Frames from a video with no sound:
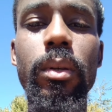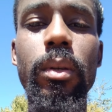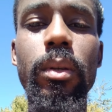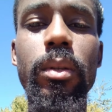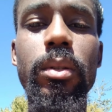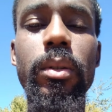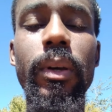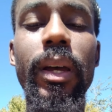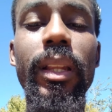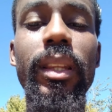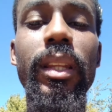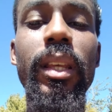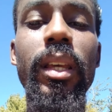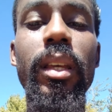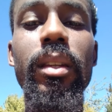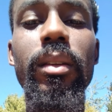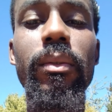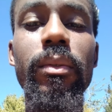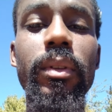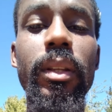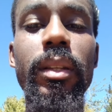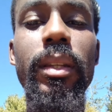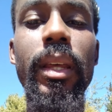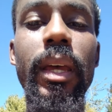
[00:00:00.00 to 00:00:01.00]
So at the end
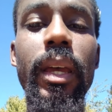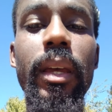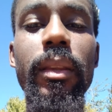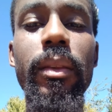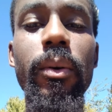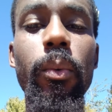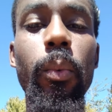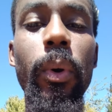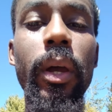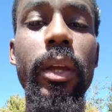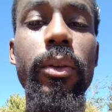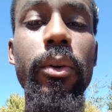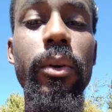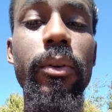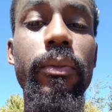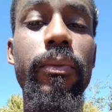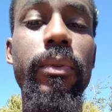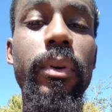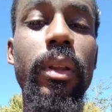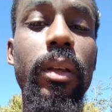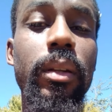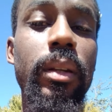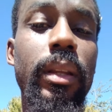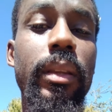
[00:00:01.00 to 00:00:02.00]
of the day, the way you're
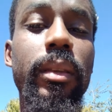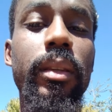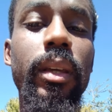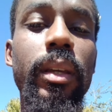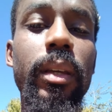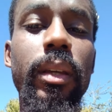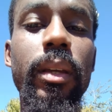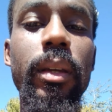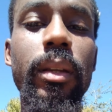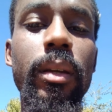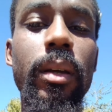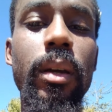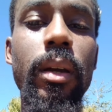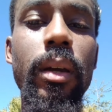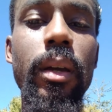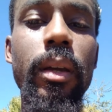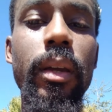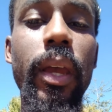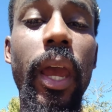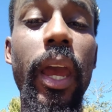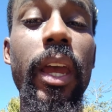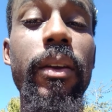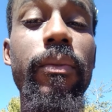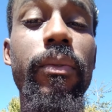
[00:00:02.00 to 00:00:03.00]
feeling and thinking
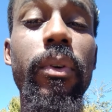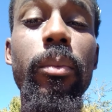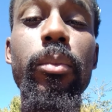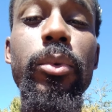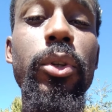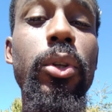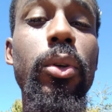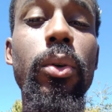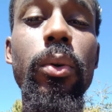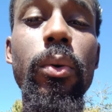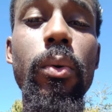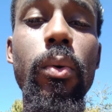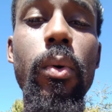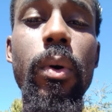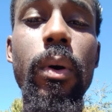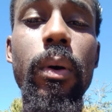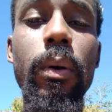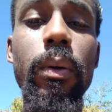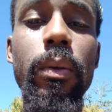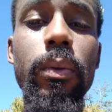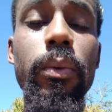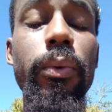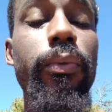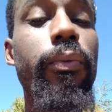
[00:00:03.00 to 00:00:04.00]
came from you.
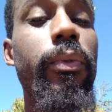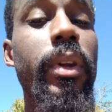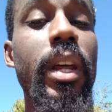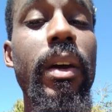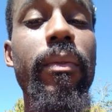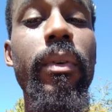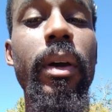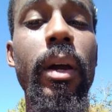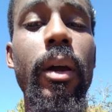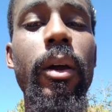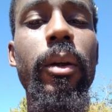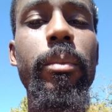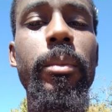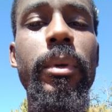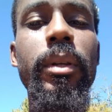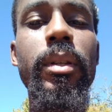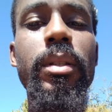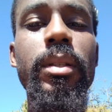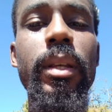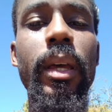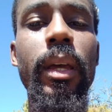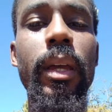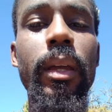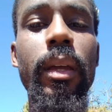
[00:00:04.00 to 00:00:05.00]
You've never heard me
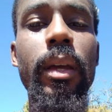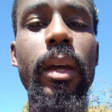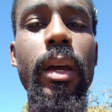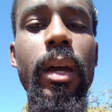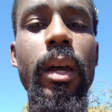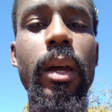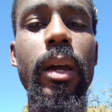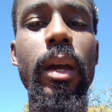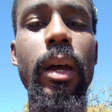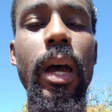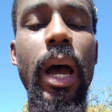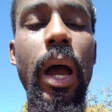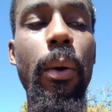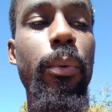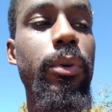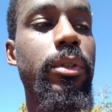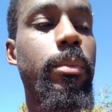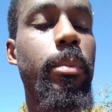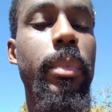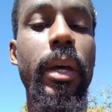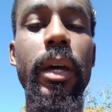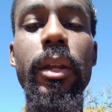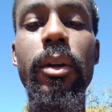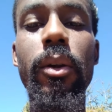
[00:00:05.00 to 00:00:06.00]
say I was
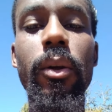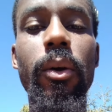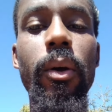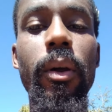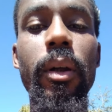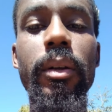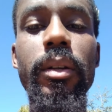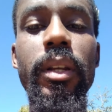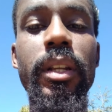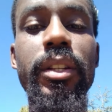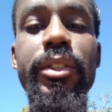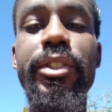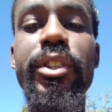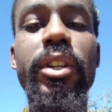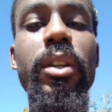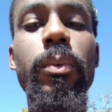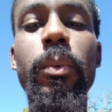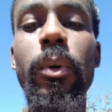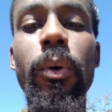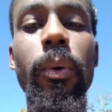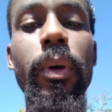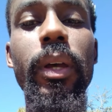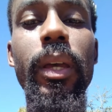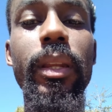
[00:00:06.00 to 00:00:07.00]
better, or in
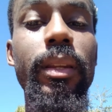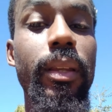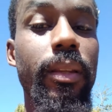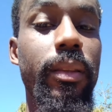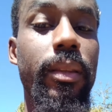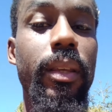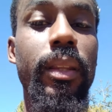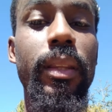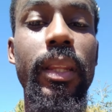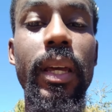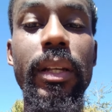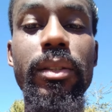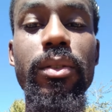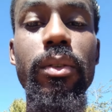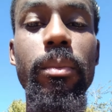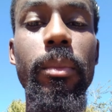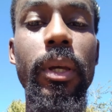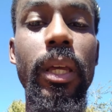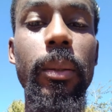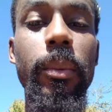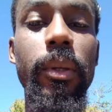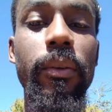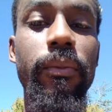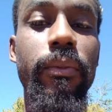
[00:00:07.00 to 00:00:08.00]
general, anything that you
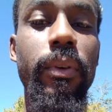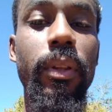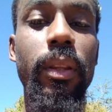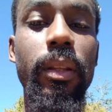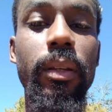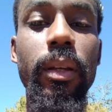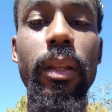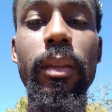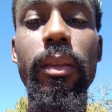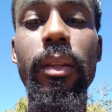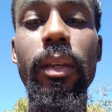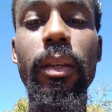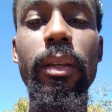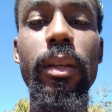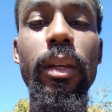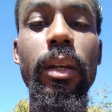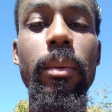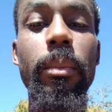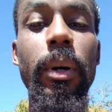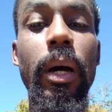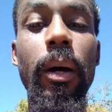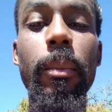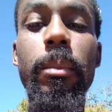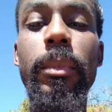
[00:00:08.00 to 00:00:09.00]
may be feeling and thinking
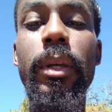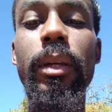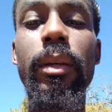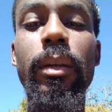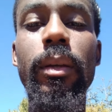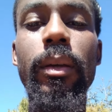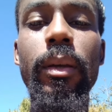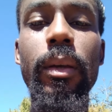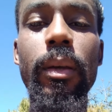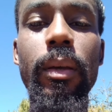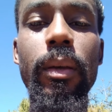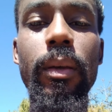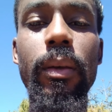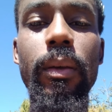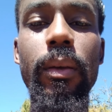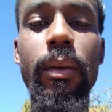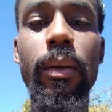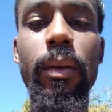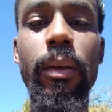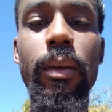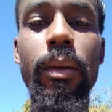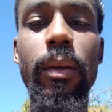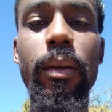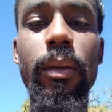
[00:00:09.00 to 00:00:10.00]
about me.
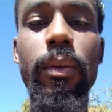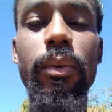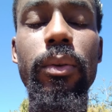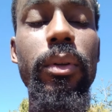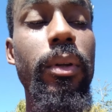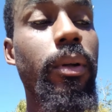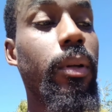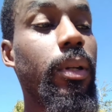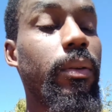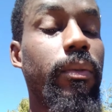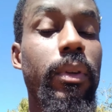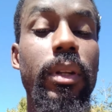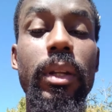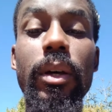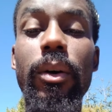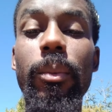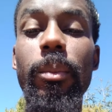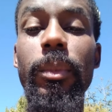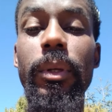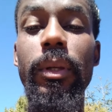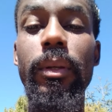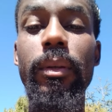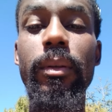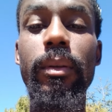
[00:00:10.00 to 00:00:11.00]
You don't even know
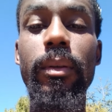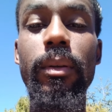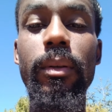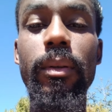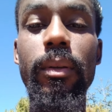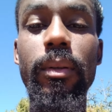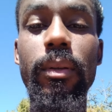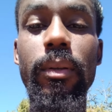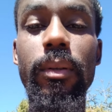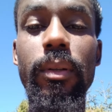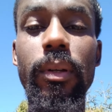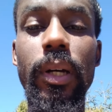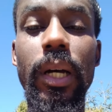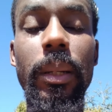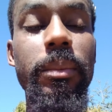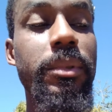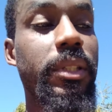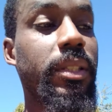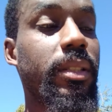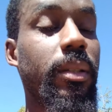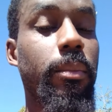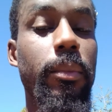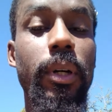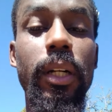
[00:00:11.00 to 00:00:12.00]
me. I'm
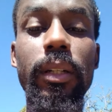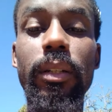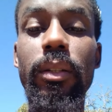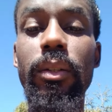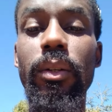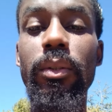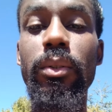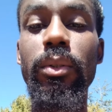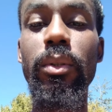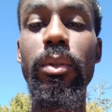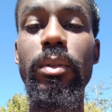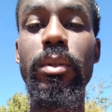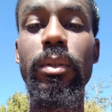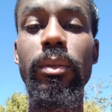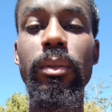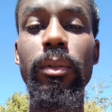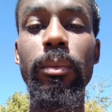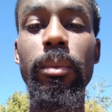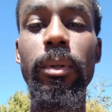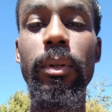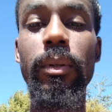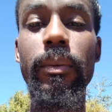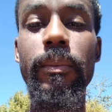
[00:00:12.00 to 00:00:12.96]
just somebody on YouTube.